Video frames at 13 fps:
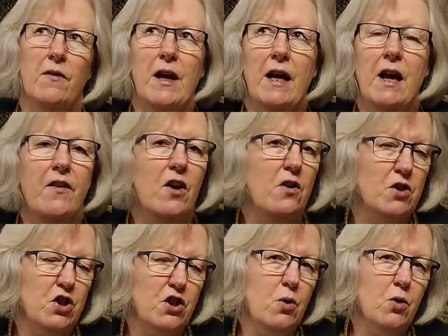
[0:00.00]
like the
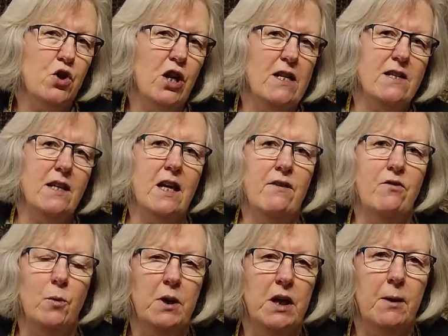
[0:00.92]
sort of chairs they give
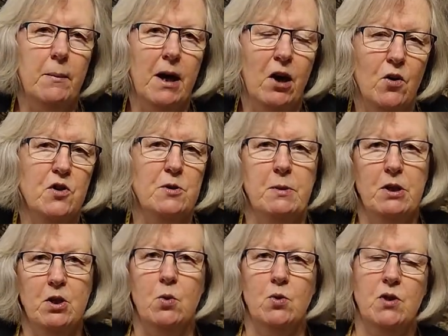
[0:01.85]
you when you come out of
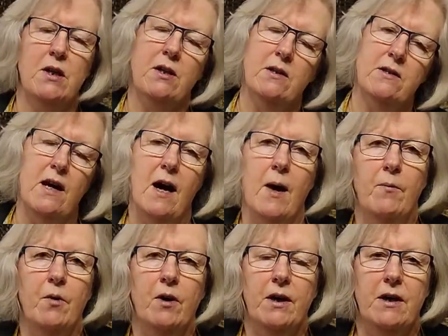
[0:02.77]
hospital, so you sat
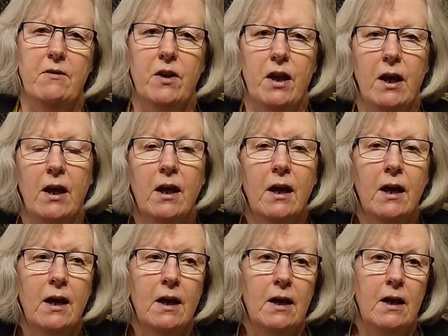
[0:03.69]
upright and everything.
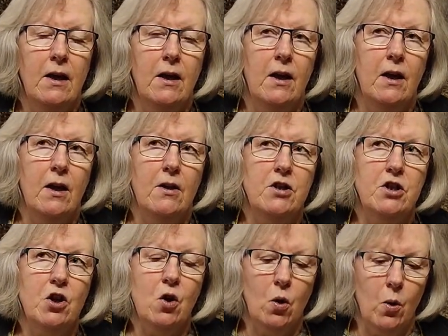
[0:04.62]
She's
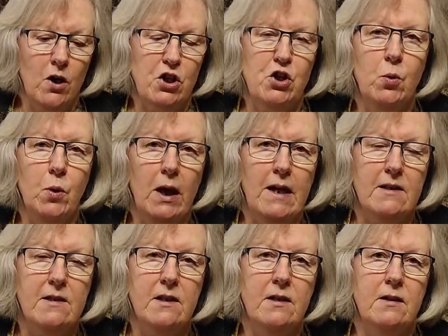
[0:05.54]
got quite short
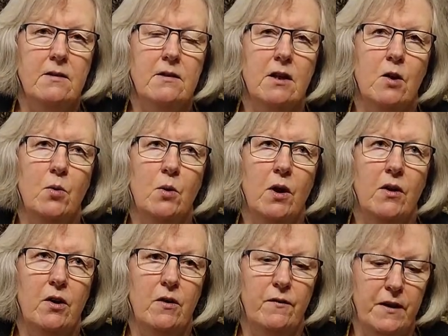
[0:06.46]
legs, and so
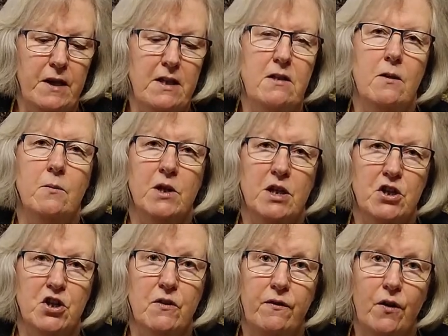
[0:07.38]
her feet don't
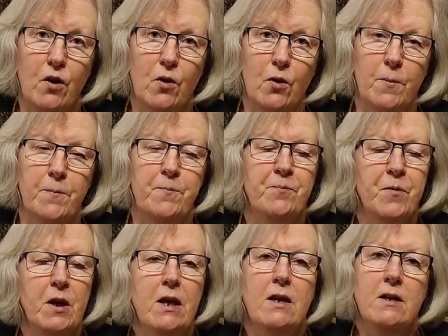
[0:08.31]
touch the floor.
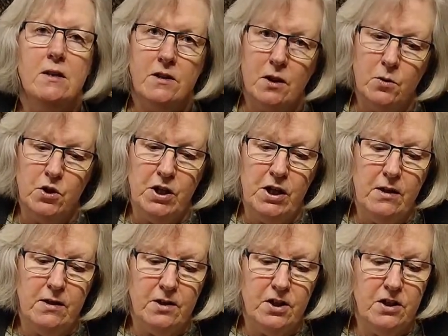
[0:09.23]
So she
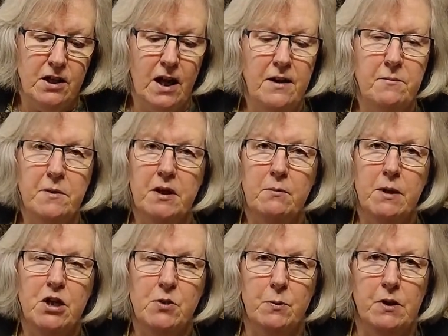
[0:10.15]
gave me the
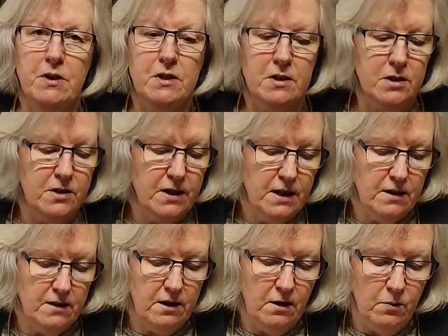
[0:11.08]
measurements and said,
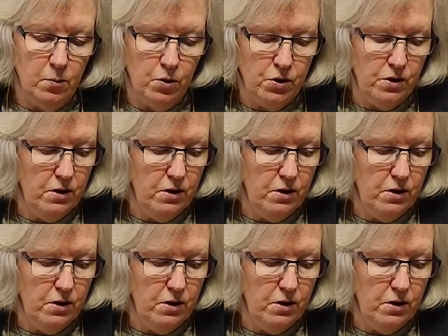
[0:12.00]
you know,